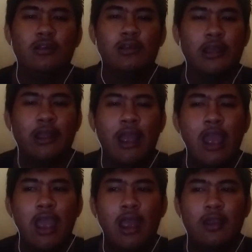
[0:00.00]

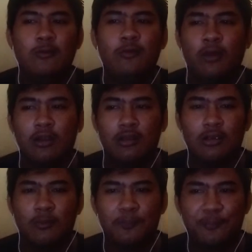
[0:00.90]
and
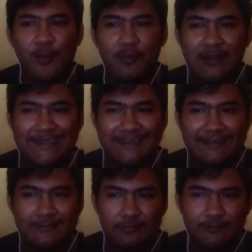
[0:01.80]
population
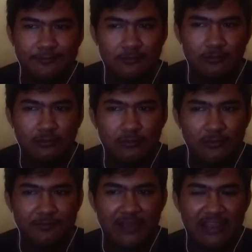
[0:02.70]

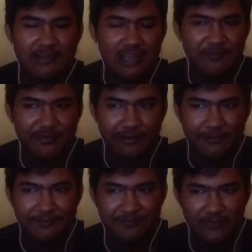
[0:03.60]
and sample.
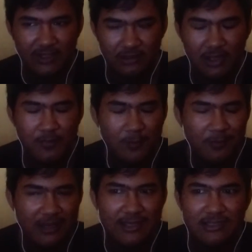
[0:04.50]
The
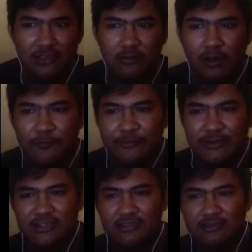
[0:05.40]
population of
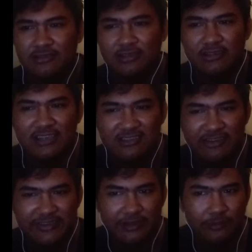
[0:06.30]
this
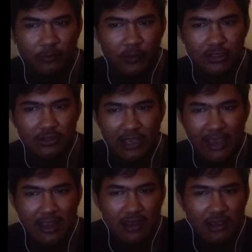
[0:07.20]
research was the
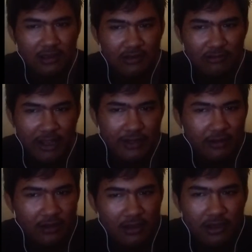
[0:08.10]
8th grade
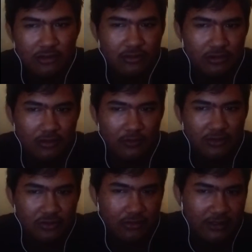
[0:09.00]

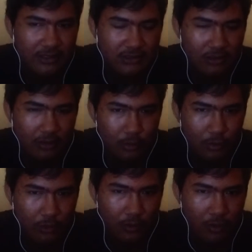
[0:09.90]
students
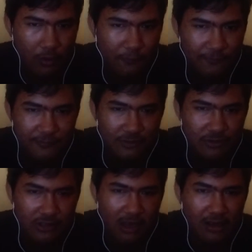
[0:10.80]
of
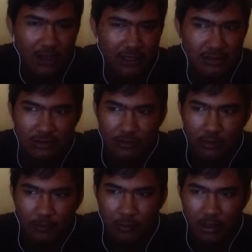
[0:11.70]
junior high school
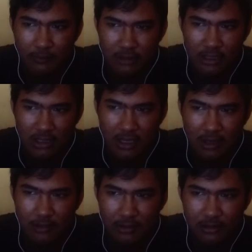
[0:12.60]
Muhammadiyah
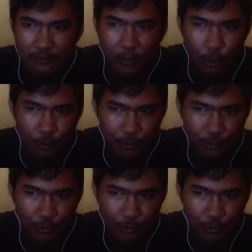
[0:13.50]
Pahopo.